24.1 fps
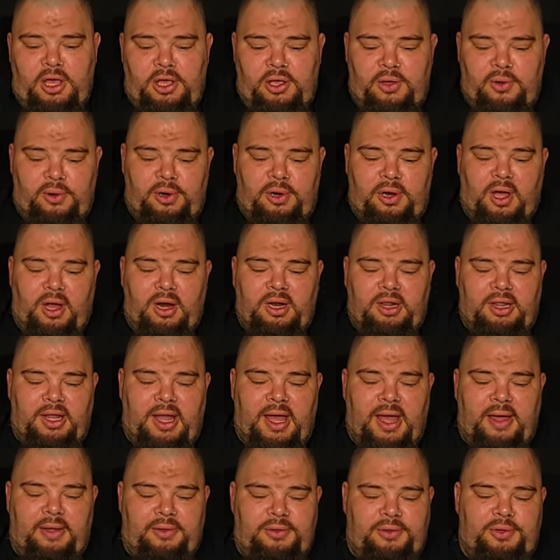You're not
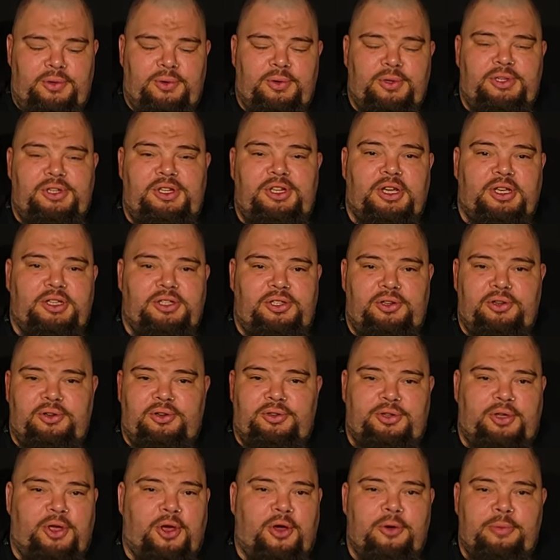allowed to adjust
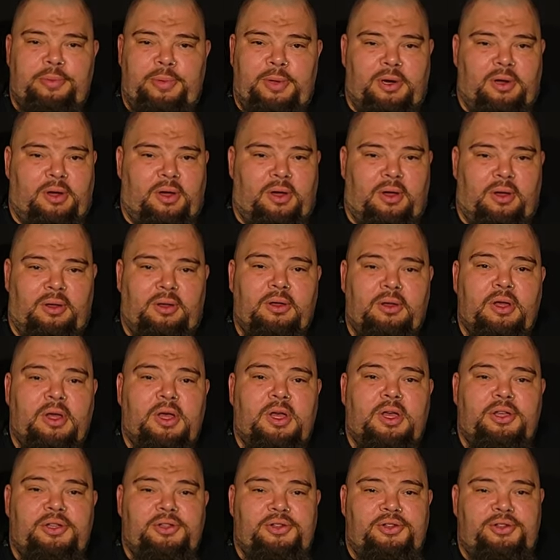your scope at all.
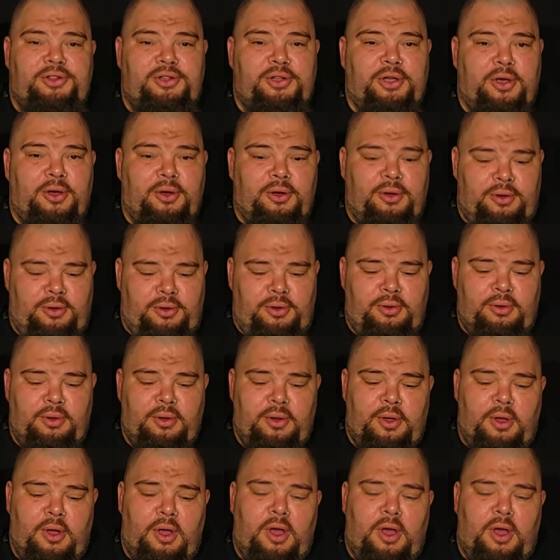So